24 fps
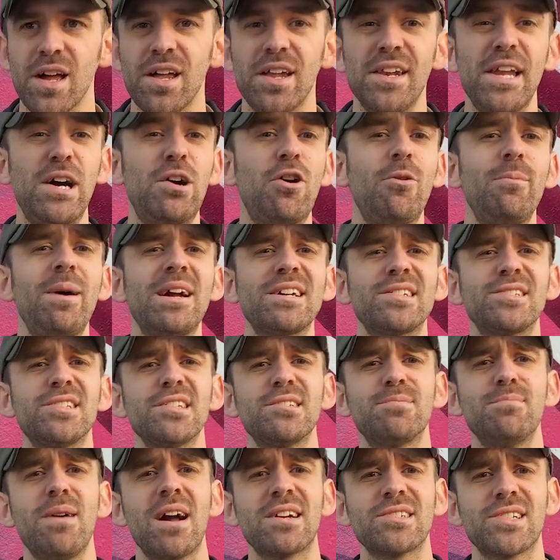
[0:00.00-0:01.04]
Now, what makes
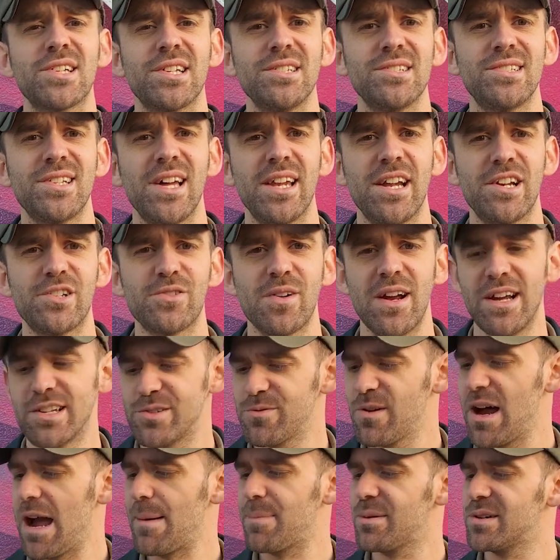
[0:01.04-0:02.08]
this Mexican San Andreas
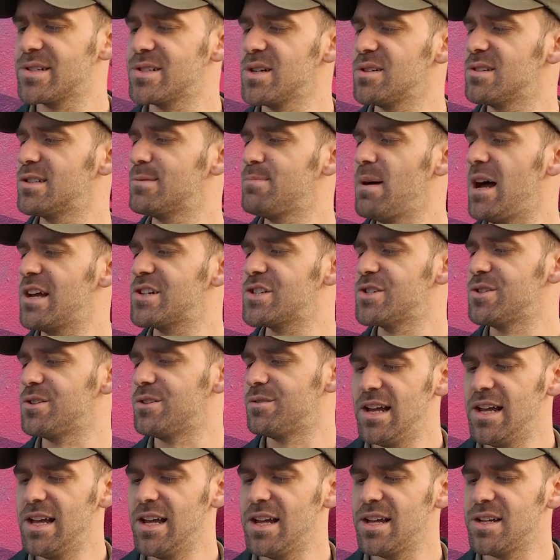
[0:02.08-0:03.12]
wrapper so special
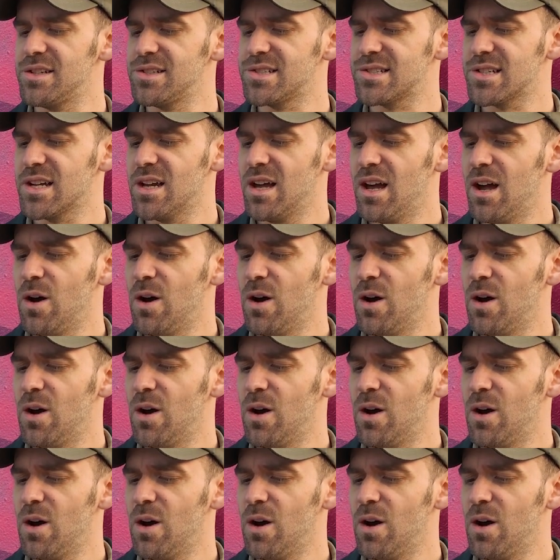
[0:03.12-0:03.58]
is